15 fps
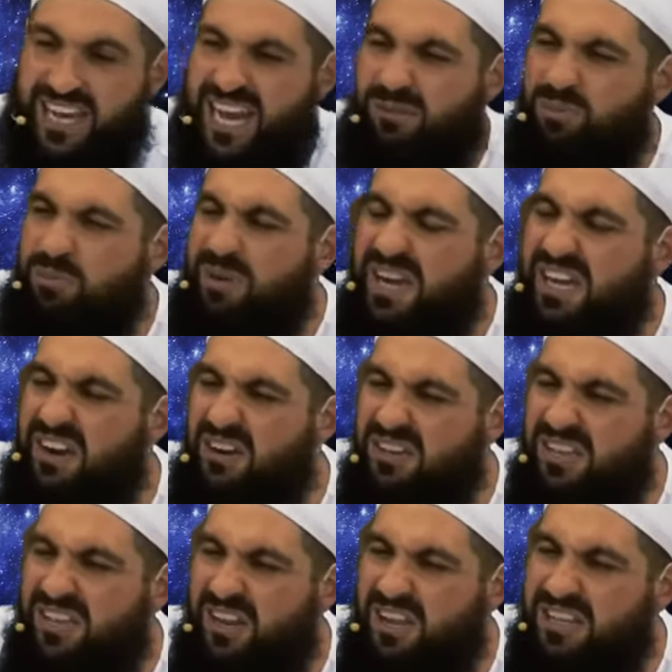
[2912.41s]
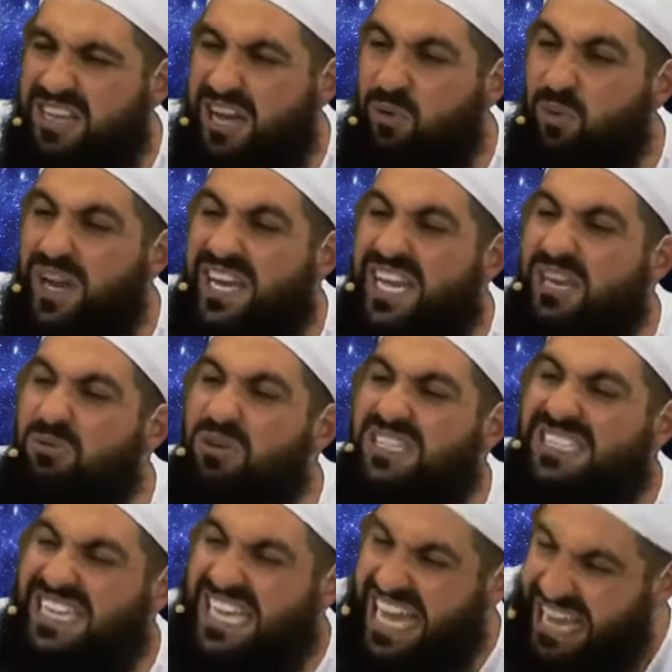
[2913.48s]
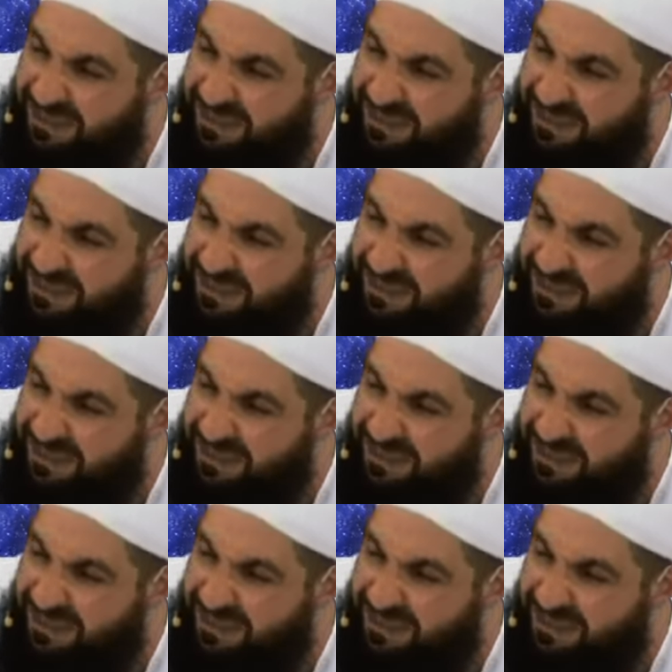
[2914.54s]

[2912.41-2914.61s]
Abu Bakr radiallahu when he was the